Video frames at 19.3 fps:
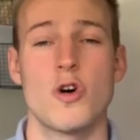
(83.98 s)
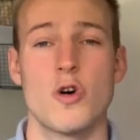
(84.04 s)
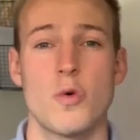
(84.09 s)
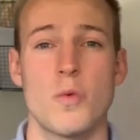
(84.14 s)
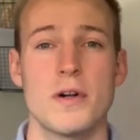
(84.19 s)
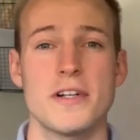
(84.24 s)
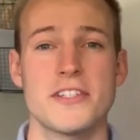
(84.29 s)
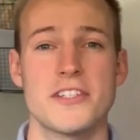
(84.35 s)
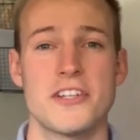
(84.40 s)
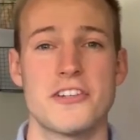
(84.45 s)

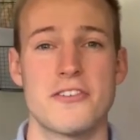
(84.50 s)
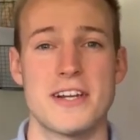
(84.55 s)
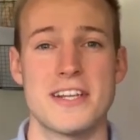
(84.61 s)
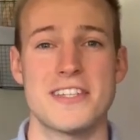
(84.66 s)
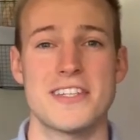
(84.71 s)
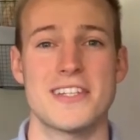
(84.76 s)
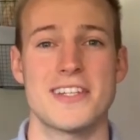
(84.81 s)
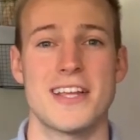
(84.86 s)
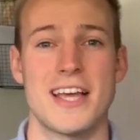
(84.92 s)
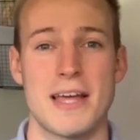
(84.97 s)
Once
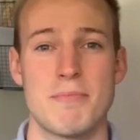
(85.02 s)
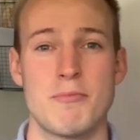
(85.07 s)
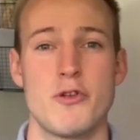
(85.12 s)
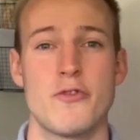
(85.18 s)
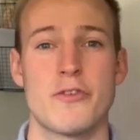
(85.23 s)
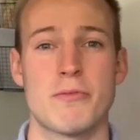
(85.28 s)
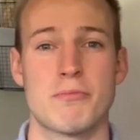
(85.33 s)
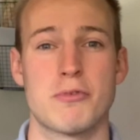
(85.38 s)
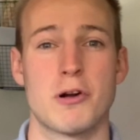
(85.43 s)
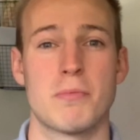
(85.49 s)
addressed and
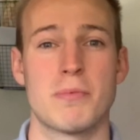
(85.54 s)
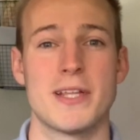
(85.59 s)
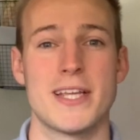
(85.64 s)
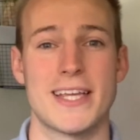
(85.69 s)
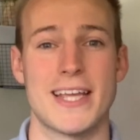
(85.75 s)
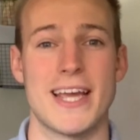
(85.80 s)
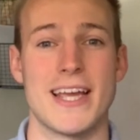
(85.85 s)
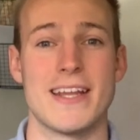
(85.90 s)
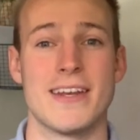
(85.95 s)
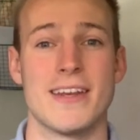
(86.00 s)
moving properly
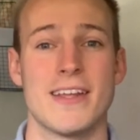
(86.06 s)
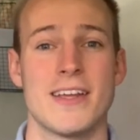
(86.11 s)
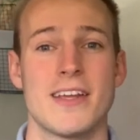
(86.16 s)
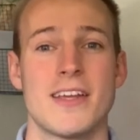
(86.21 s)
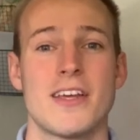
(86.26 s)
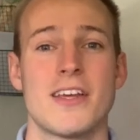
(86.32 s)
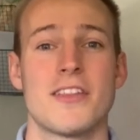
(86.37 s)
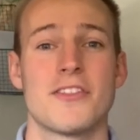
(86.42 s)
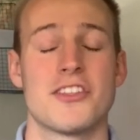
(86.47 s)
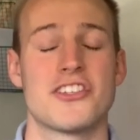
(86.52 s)
again,
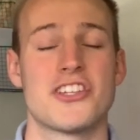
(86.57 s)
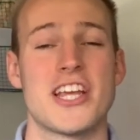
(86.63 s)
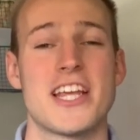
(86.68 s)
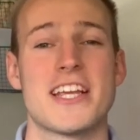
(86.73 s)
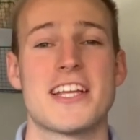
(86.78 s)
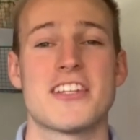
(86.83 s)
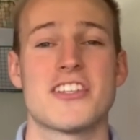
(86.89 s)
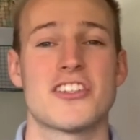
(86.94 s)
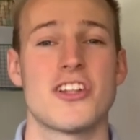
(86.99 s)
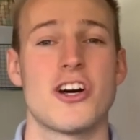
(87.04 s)
the chain
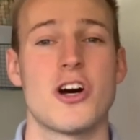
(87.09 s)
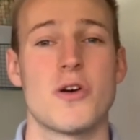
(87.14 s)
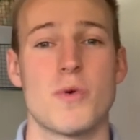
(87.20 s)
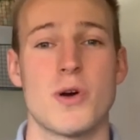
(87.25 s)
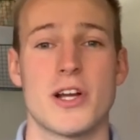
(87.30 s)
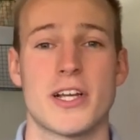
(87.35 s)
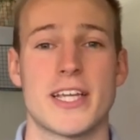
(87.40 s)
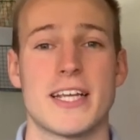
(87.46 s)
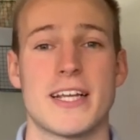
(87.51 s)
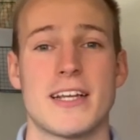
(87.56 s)
can start
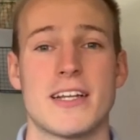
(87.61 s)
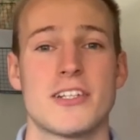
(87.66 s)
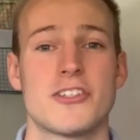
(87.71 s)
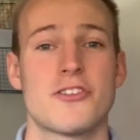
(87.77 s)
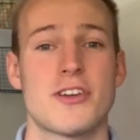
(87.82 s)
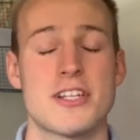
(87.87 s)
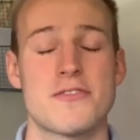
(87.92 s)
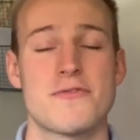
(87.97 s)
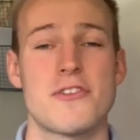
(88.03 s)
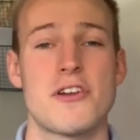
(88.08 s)
working,
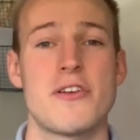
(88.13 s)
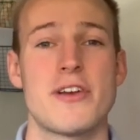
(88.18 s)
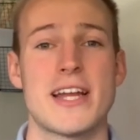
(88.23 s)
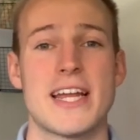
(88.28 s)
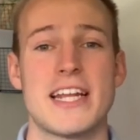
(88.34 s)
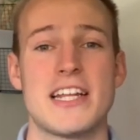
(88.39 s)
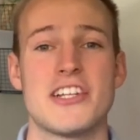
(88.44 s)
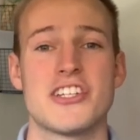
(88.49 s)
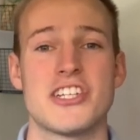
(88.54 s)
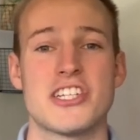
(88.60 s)
transferring
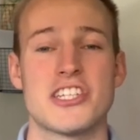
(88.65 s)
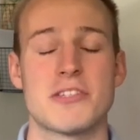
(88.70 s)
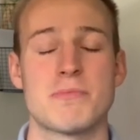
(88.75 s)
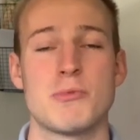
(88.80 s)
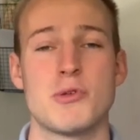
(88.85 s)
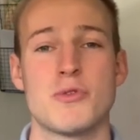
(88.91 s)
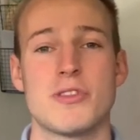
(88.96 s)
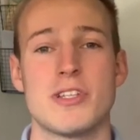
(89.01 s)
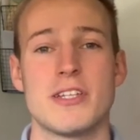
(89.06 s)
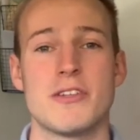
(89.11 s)
energy
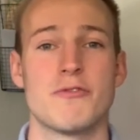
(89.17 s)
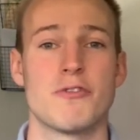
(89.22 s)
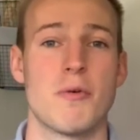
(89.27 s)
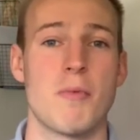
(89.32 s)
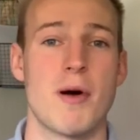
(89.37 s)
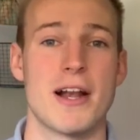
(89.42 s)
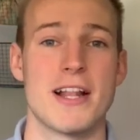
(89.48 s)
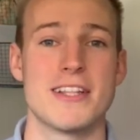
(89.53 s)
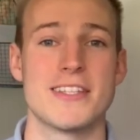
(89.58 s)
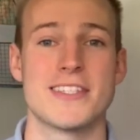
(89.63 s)
smoothly from
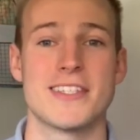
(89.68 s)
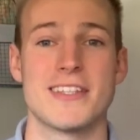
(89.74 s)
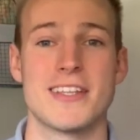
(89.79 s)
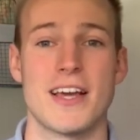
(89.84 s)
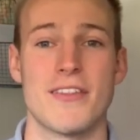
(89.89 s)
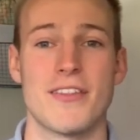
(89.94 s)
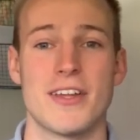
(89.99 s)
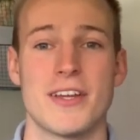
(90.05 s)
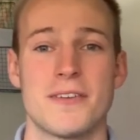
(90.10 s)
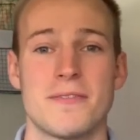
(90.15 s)
one end to the
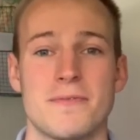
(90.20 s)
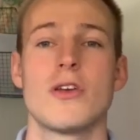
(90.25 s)
other.